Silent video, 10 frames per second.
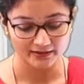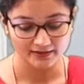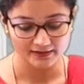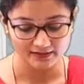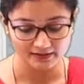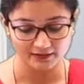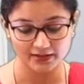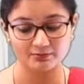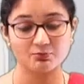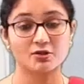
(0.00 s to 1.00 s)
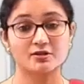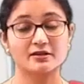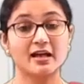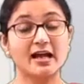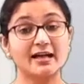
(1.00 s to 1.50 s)
this is very important,
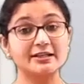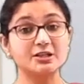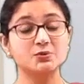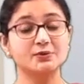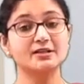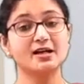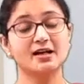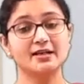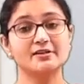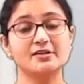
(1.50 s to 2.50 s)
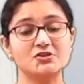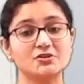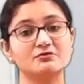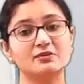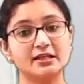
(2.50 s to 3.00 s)
adequate
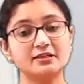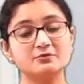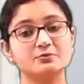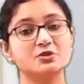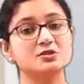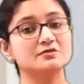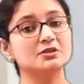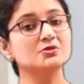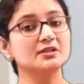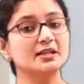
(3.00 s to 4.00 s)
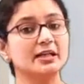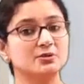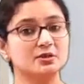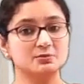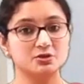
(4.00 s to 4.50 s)
hydration. Why? Because when you take
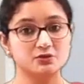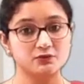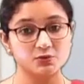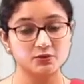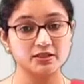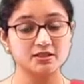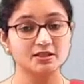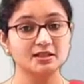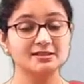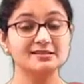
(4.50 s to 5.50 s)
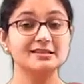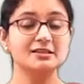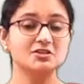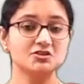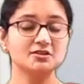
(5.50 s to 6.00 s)
adequate amount of fluid, the
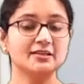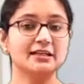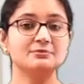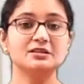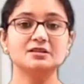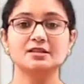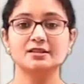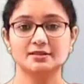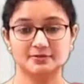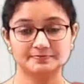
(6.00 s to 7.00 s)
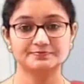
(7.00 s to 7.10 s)
secretion can be thinned.